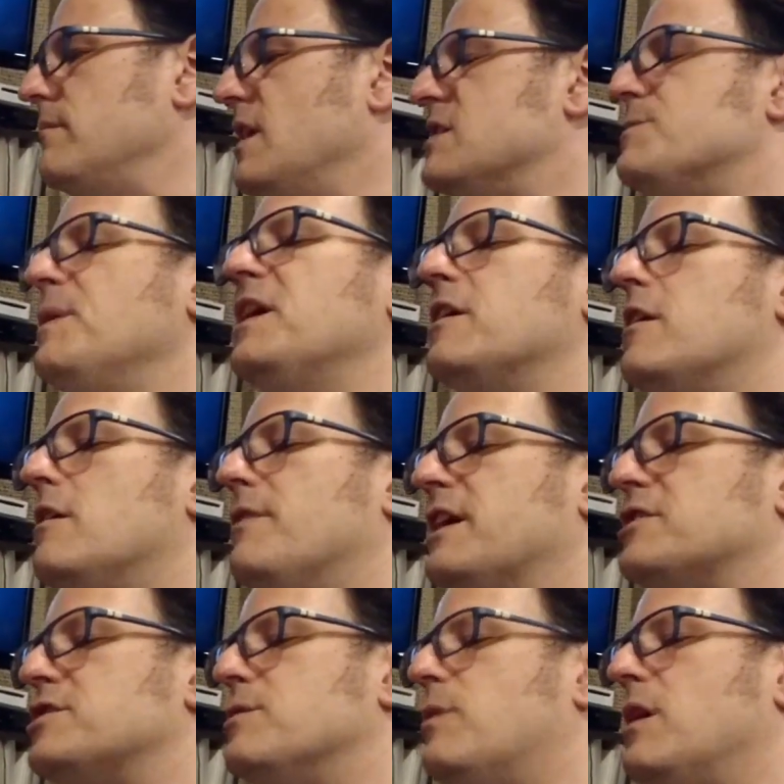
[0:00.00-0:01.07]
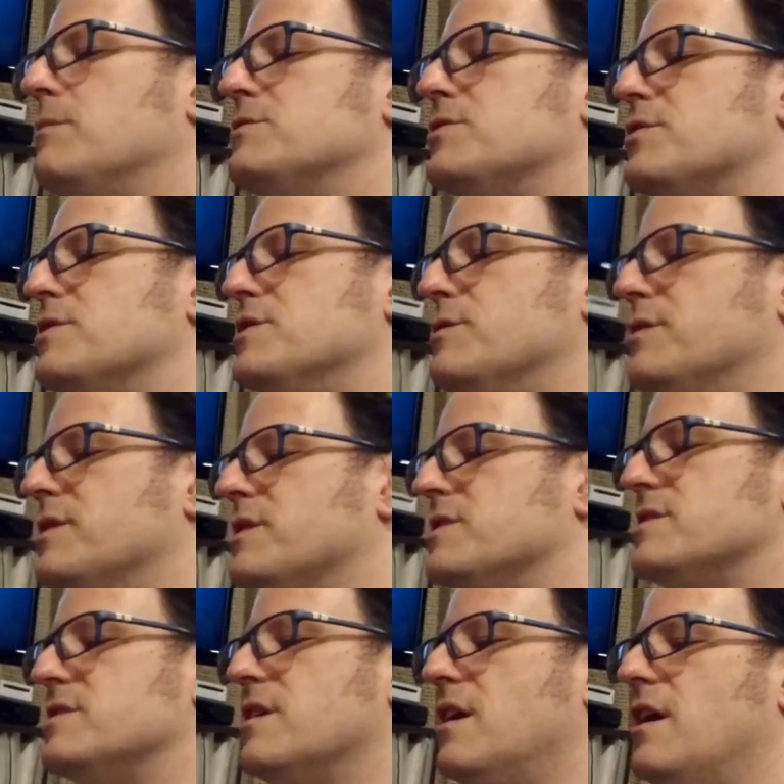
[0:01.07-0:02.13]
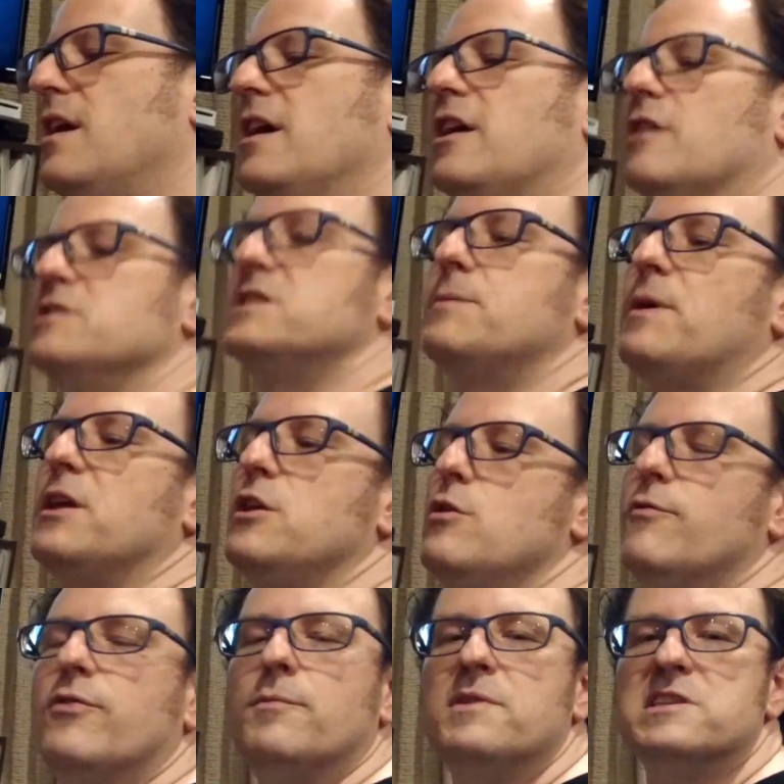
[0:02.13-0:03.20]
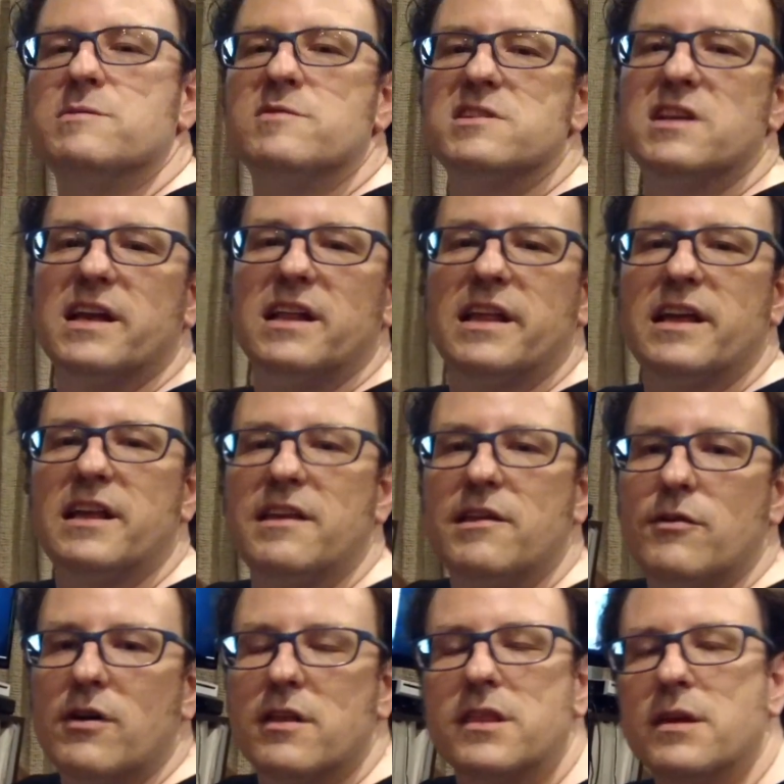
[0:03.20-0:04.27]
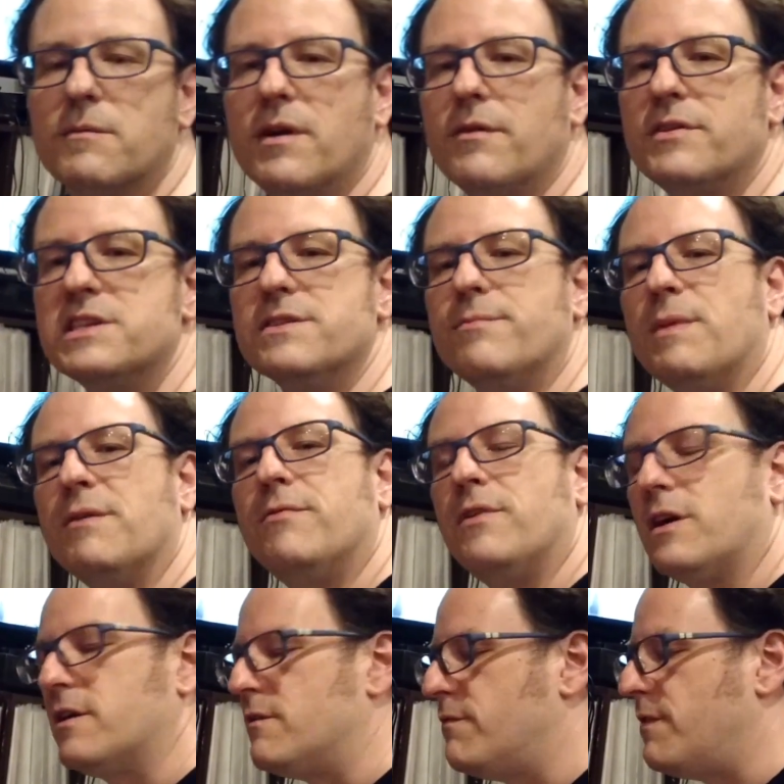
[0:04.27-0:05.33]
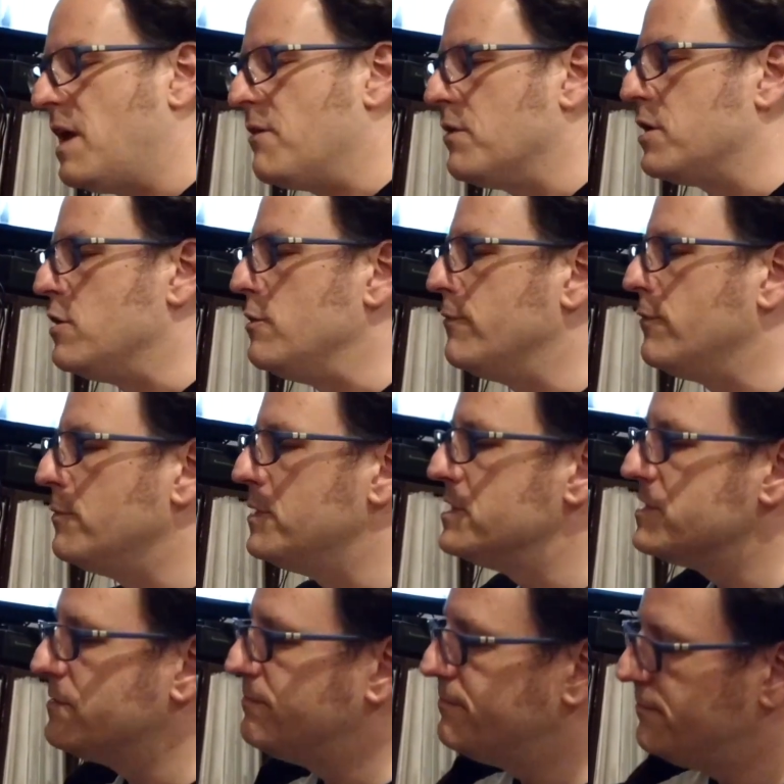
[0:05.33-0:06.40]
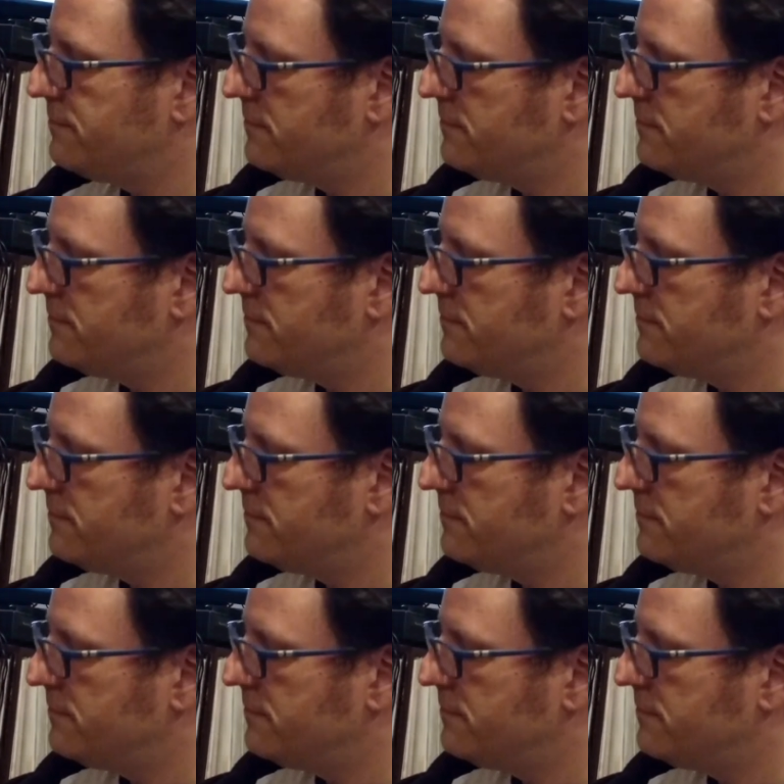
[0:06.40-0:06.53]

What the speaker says: Speaking of, actually, while I'm sort of doing this, you know, I was thinking about euphemisms lately, and you know what I think my fucking favorite euphemism